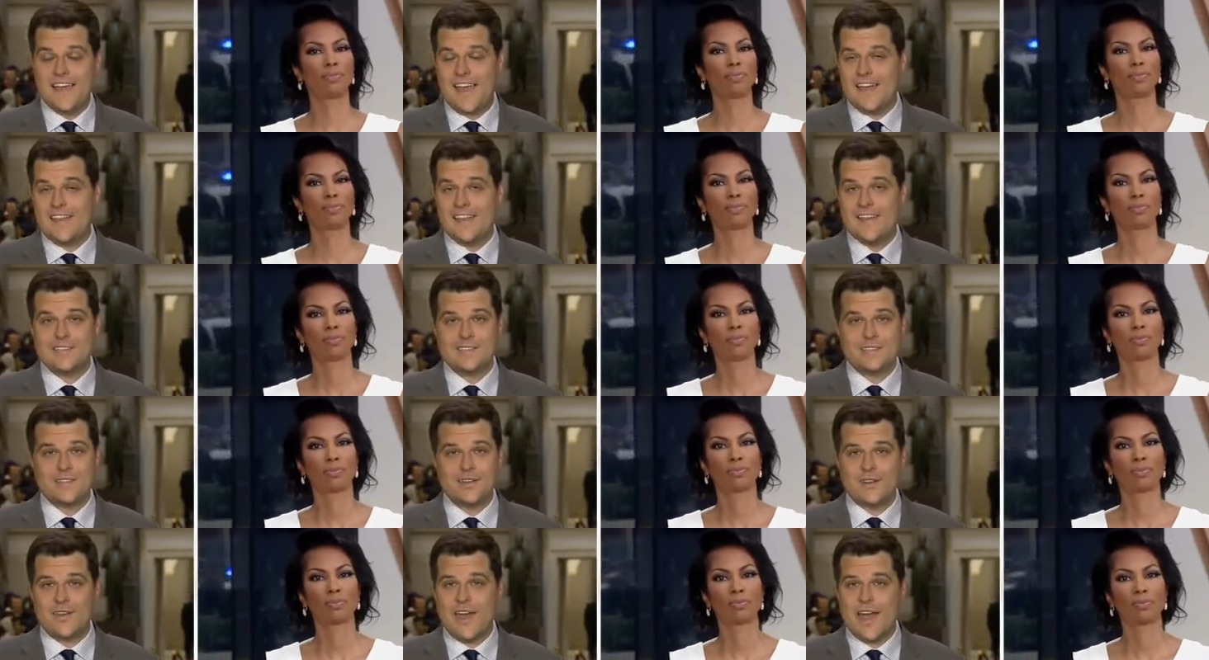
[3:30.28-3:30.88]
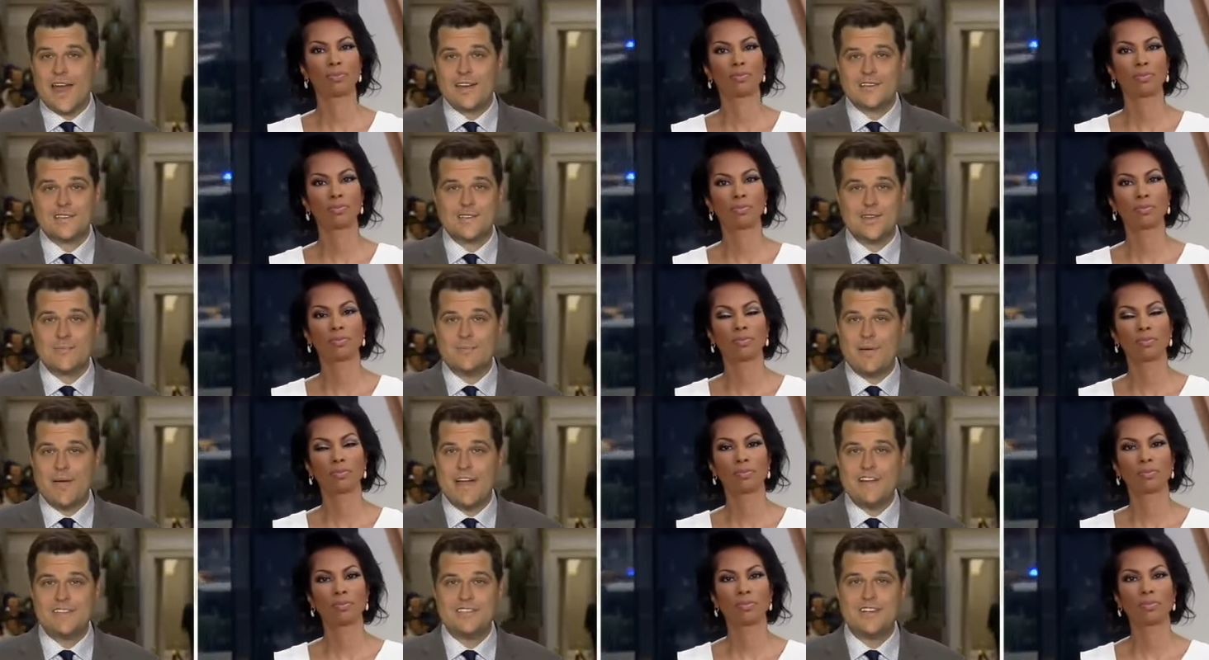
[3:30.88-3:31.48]
Speaker 1: Yeah, they still cash their
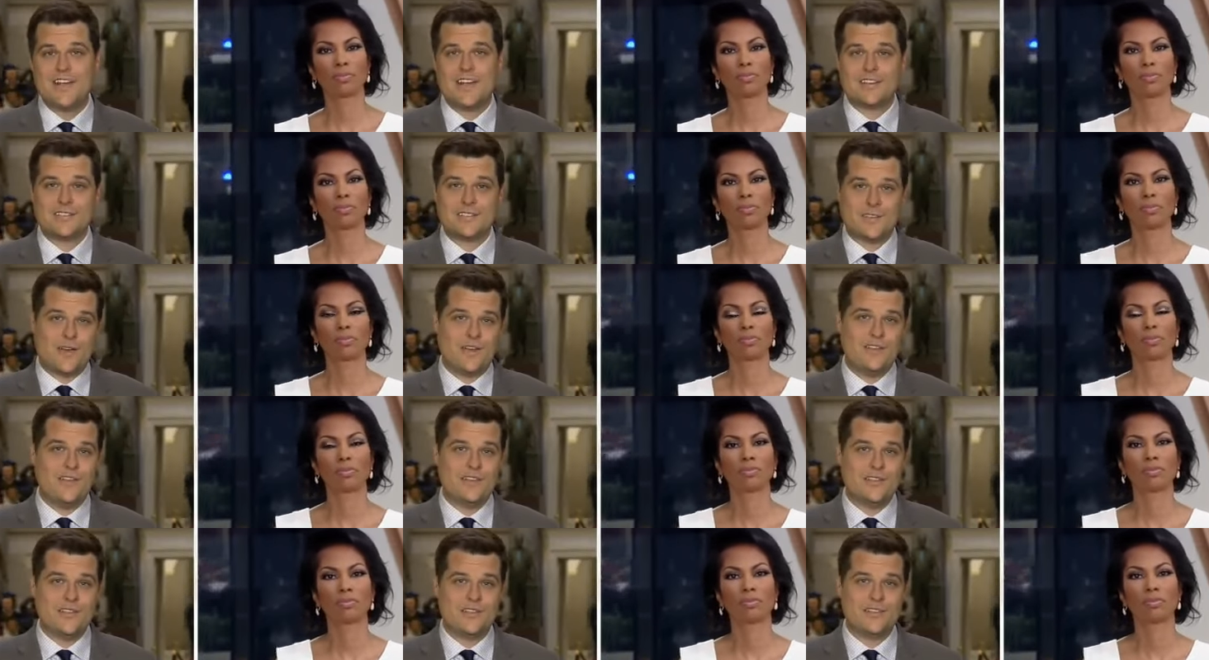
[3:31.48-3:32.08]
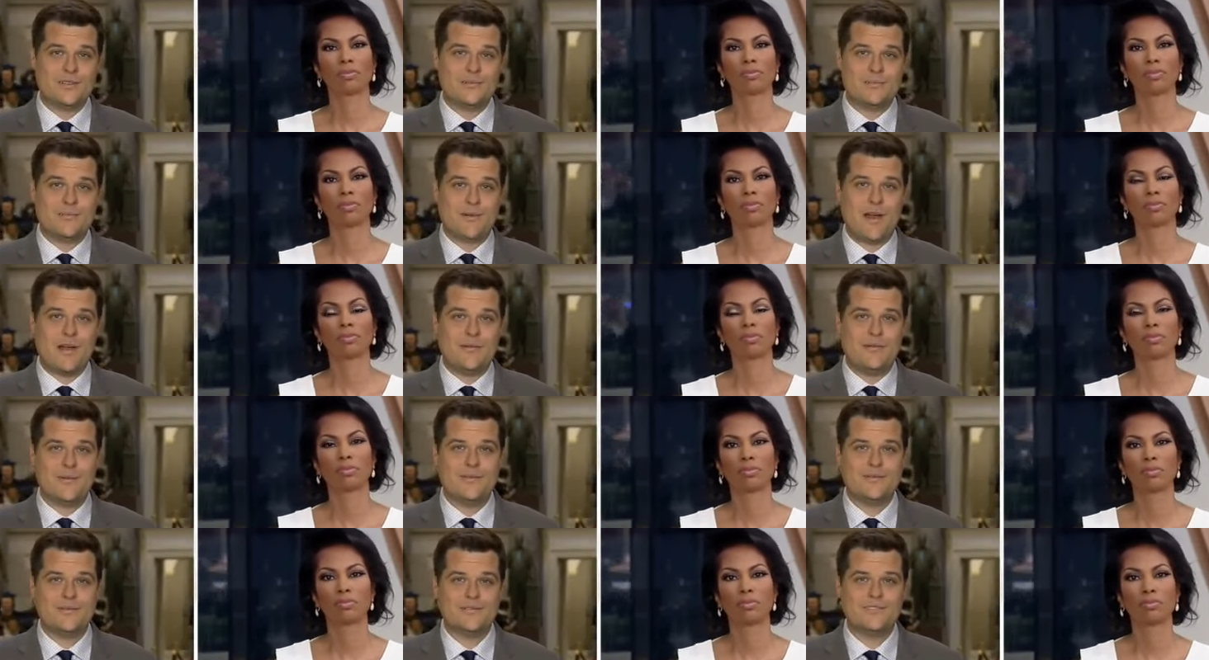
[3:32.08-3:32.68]
paychecks, so I think they should
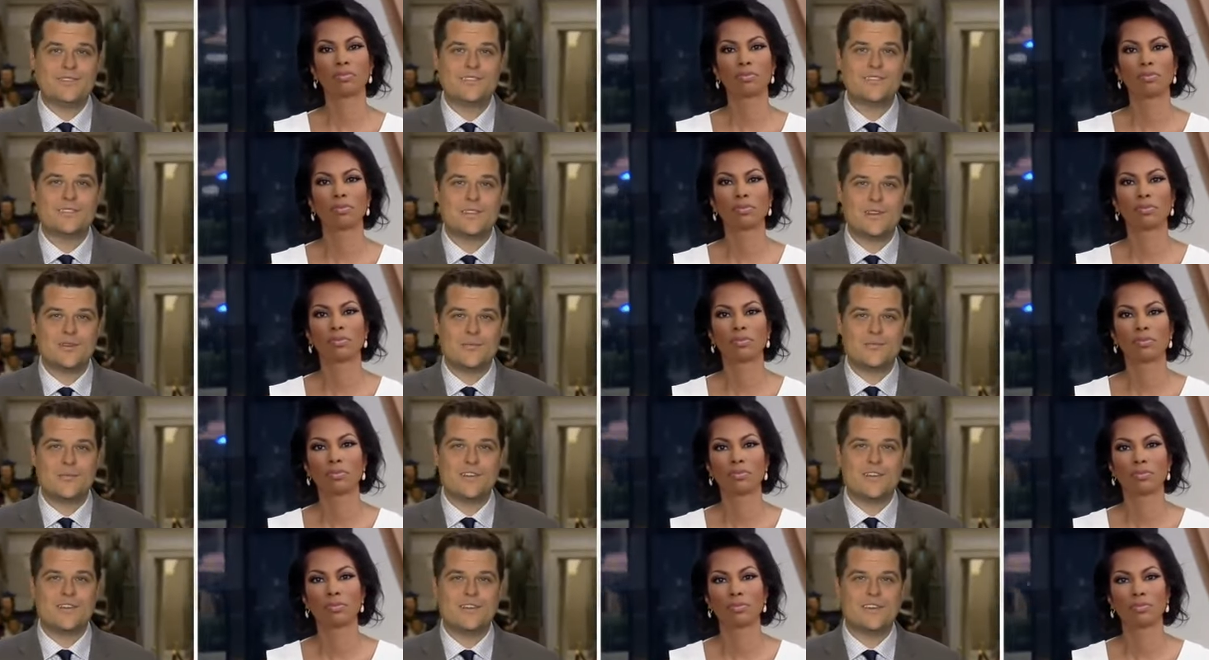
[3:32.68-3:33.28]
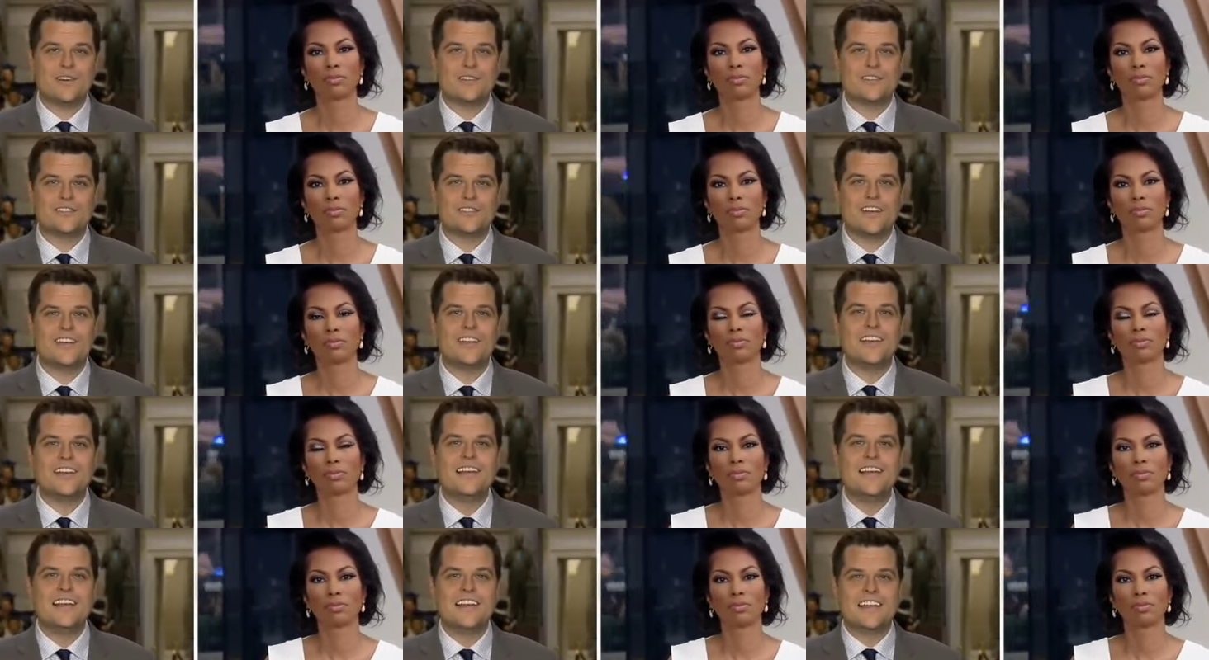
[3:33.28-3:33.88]
probably still be here
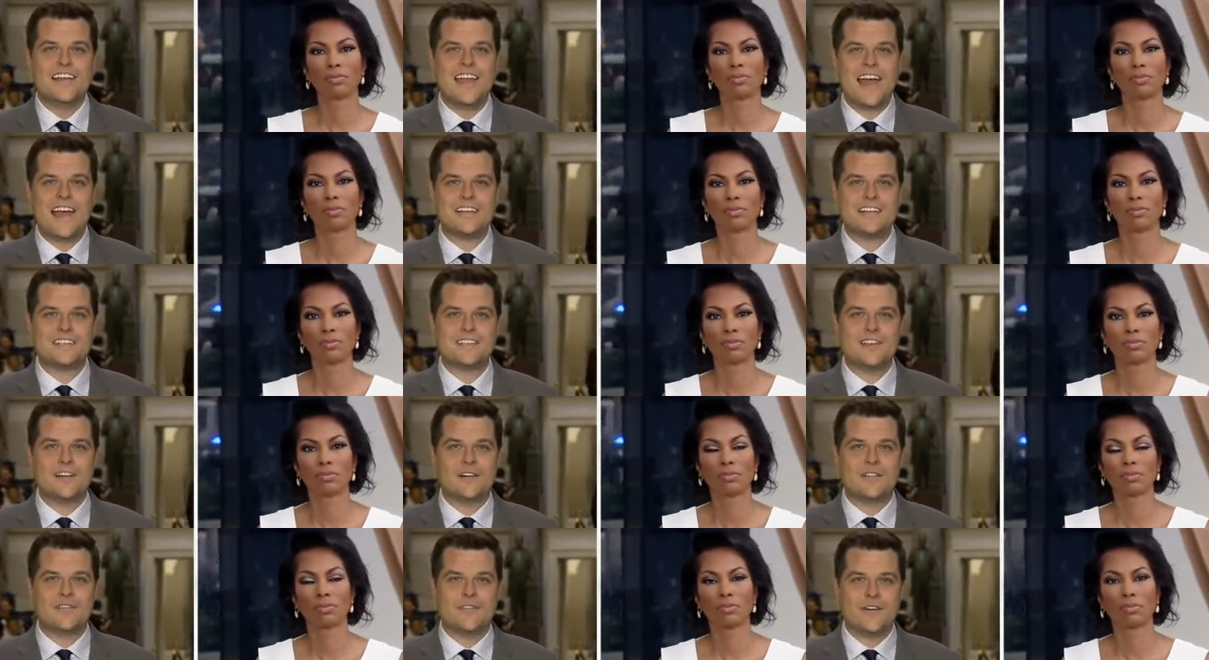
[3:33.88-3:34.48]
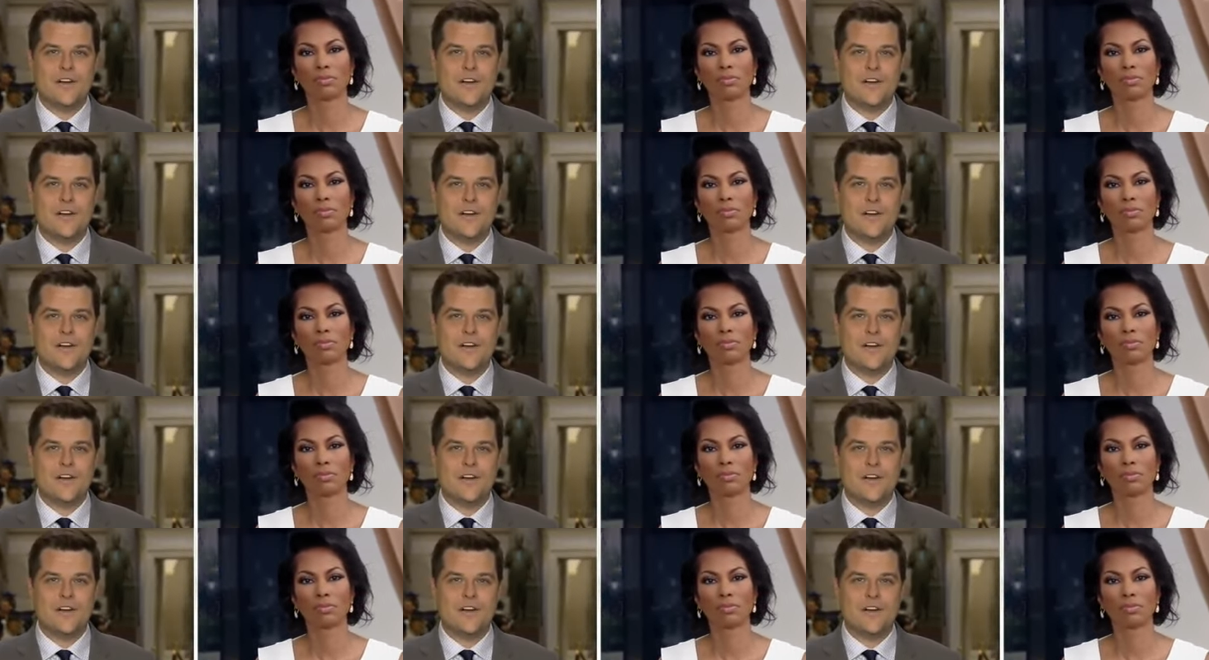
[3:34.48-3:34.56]
to cast their